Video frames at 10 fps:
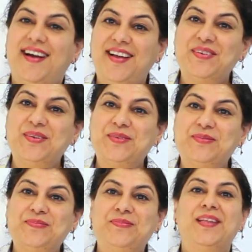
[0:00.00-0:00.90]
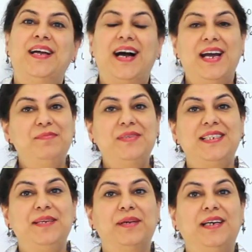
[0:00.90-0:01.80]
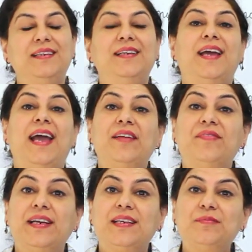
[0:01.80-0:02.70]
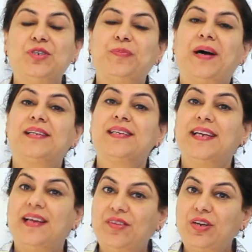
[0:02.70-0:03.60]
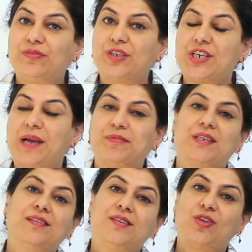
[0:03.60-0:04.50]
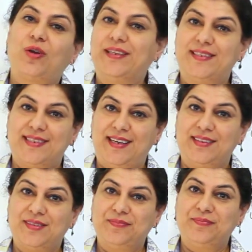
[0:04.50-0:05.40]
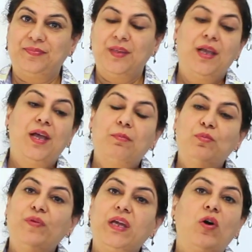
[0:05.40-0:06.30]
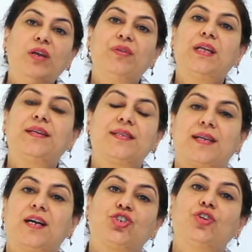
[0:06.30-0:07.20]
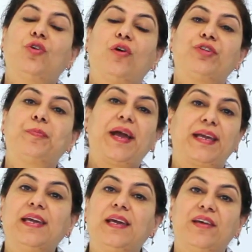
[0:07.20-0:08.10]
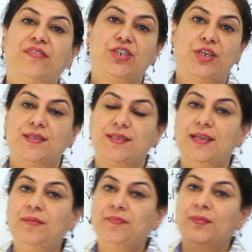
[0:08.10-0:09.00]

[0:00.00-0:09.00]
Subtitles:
Hello, I'm Seema and welcome to part 11 of the chapter, The Solid State. Moving on with our discussion of the packing efficiency,